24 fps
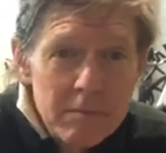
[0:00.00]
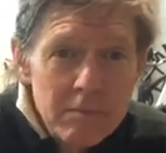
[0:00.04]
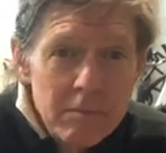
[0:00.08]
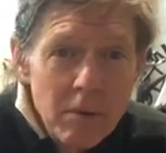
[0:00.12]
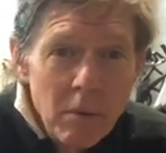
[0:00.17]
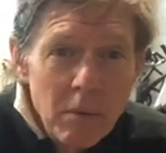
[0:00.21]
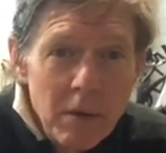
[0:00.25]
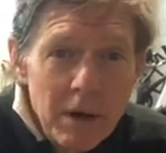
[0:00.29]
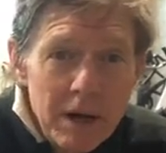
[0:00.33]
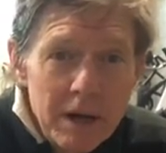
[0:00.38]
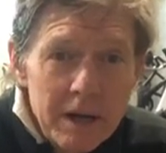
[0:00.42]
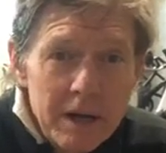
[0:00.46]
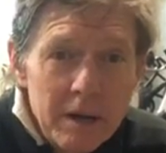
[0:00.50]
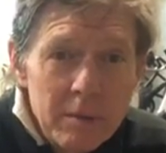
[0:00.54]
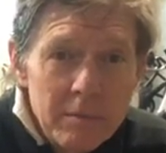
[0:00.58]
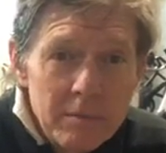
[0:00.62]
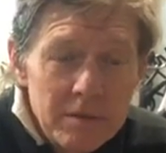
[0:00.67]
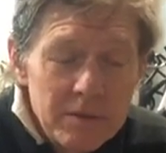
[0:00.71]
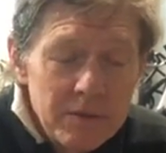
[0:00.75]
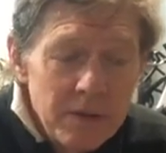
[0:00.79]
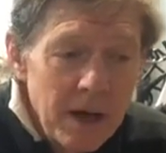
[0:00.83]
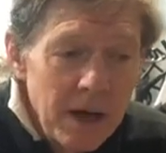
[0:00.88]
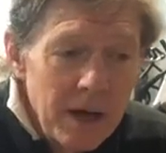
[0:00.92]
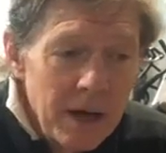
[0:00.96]
but when it
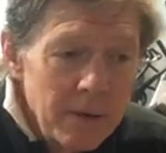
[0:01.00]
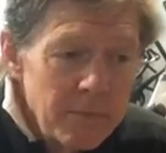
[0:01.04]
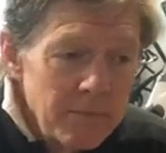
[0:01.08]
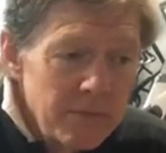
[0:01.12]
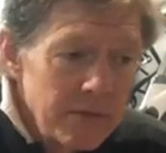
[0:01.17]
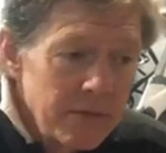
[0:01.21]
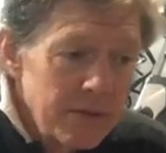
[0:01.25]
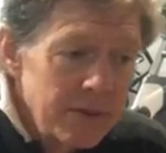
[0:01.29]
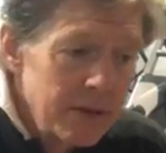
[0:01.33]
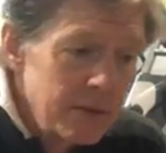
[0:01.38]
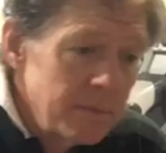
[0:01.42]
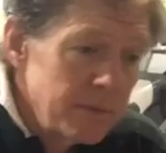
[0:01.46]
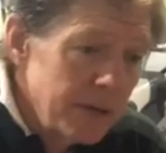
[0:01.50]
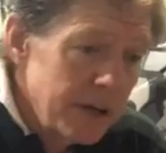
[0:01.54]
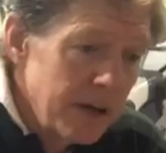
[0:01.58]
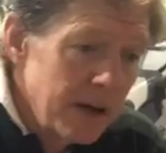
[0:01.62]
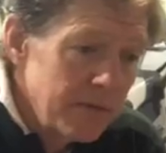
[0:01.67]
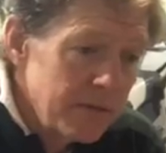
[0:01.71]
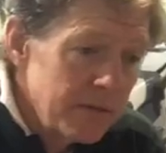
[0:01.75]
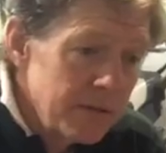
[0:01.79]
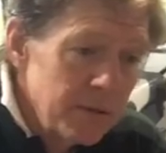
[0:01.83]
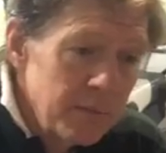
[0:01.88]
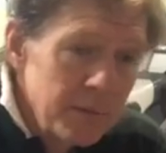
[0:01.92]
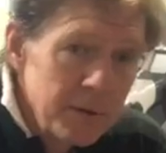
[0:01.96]
comes time for them to
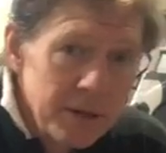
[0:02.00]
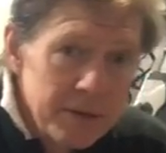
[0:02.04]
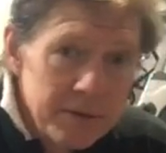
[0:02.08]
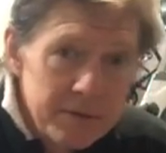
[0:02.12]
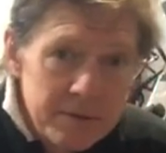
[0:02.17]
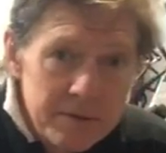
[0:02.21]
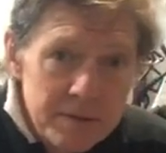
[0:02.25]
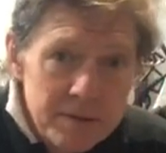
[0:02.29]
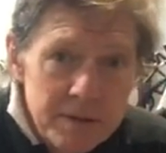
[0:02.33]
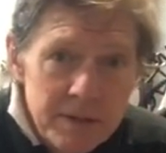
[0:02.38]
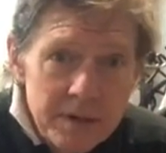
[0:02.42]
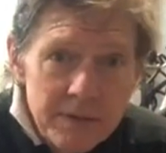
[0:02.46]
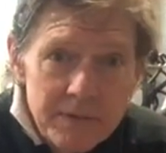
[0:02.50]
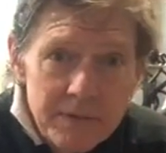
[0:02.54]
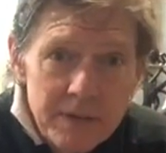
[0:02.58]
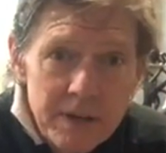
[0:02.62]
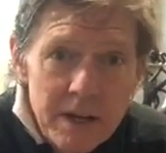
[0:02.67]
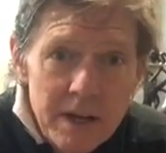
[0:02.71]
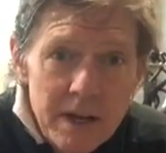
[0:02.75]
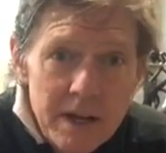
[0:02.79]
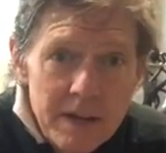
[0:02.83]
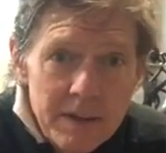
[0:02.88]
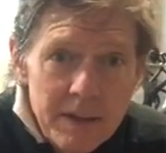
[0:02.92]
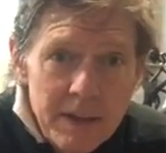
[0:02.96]
cover somebody else's shift,
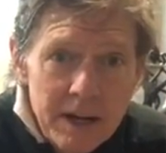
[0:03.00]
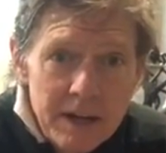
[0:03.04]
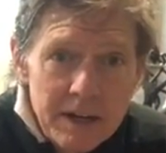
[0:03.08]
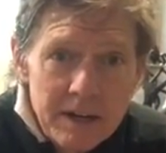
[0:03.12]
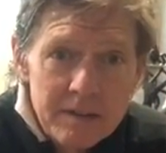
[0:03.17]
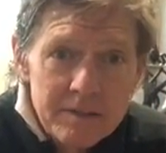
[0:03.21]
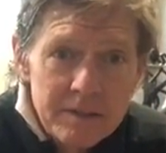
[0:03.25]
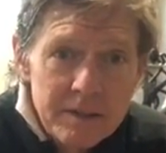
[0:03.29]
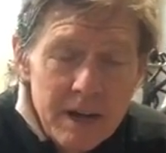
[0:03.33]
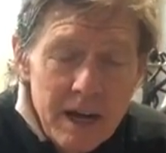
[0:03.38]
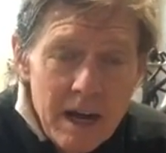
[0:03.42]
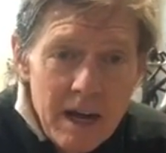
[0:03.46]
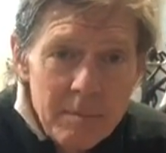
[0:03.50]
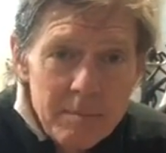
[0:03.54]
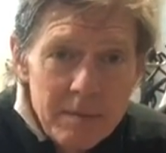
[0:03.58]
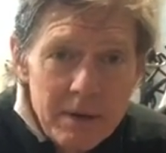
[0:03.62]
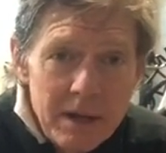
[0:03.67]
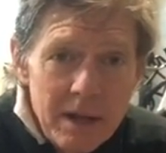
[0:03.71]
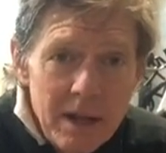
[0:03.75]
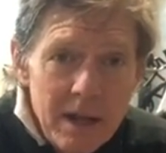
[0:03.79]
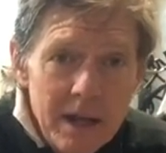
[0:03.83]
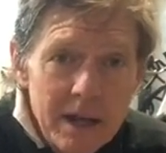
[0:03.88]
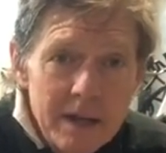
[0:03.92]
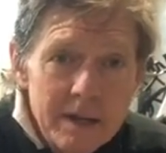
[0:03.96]
that it doesn't happen
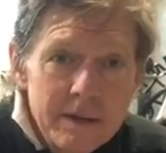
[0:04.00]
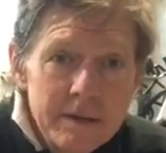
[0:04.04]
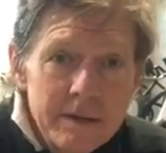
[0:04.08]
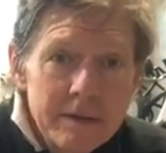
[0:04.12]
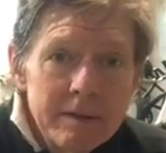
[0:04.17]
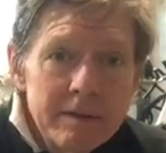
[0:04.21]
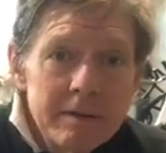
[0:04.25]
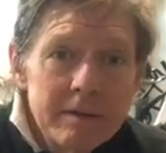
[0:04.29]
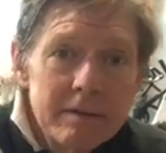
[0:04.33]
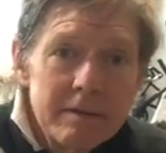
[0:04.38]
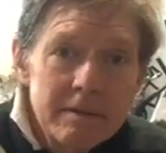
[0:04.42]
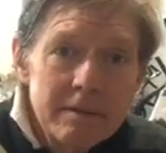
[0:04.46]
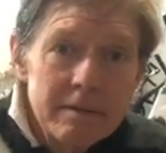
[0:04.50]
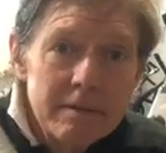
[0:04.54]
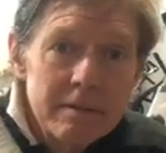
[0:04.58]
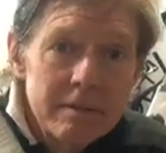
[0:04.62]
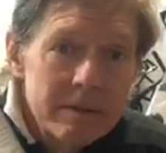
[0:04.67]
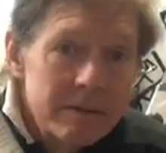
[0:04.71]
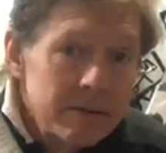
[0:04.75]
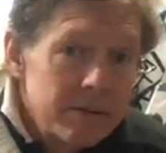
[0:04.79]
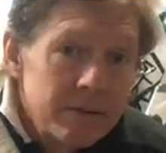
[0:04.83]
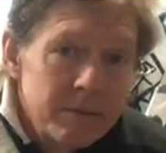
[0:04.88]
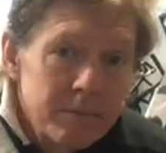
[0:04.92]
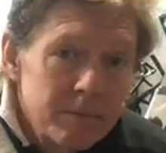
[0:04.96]
a lot.
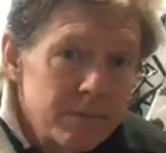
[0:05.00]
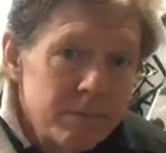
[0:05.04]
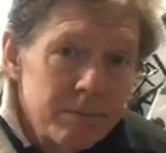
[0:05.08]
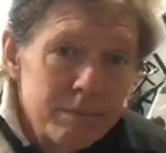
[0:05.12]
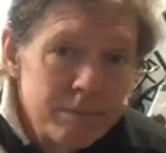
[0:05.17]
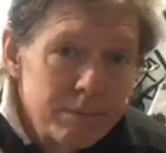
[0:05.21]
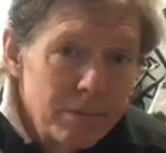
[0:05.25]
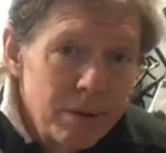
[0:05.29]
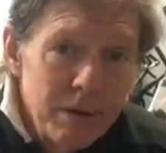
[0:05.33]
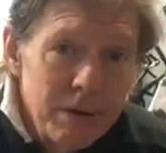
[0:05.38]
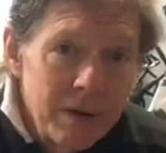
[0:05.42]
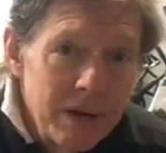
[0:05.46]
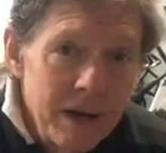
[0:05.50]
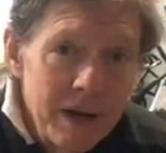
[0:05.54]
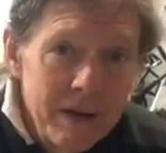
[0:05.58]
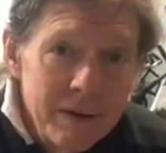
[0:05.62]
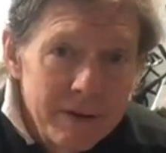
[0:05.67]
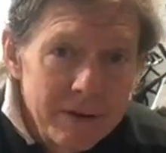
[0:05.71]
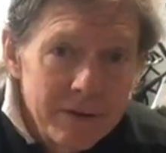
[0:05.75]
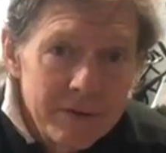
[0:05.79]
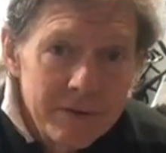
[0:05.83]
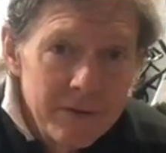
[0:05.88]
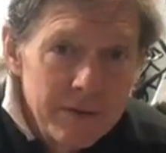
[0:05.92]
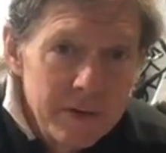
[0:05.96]
You pull
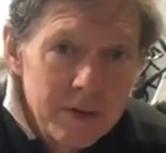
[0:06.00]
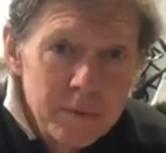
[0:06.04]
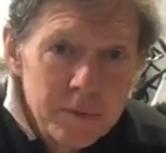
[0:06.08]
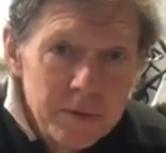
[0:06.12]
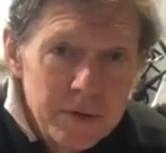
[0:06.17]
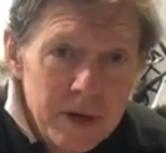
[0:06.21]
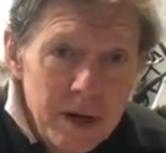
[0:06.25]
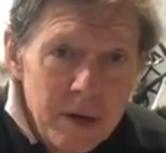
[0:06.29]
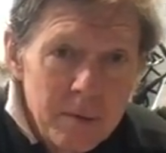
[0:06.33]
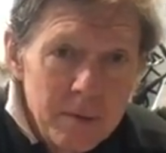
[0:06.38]
out your freedoms and